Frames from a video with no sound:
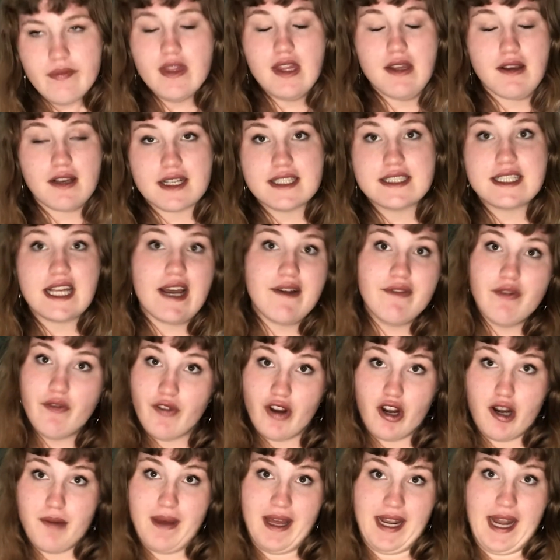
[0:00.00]
Because I have a
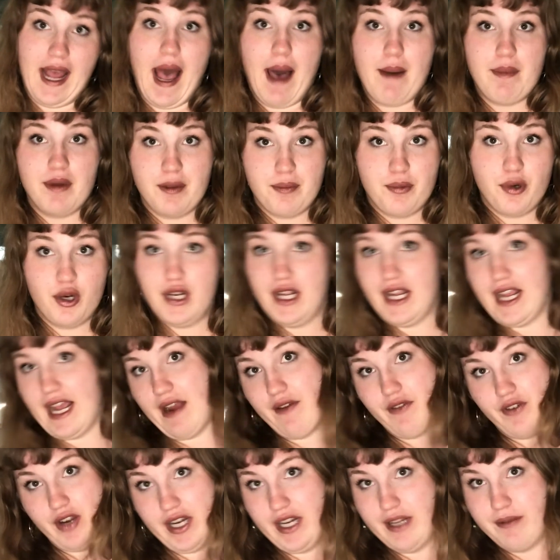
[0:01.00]
very bad habit of putting
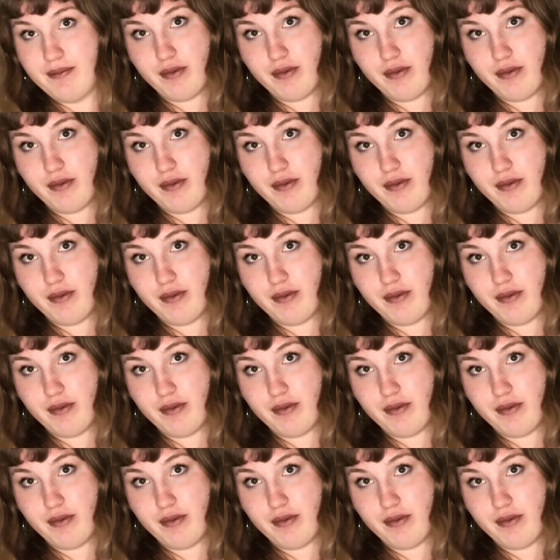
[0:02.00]
every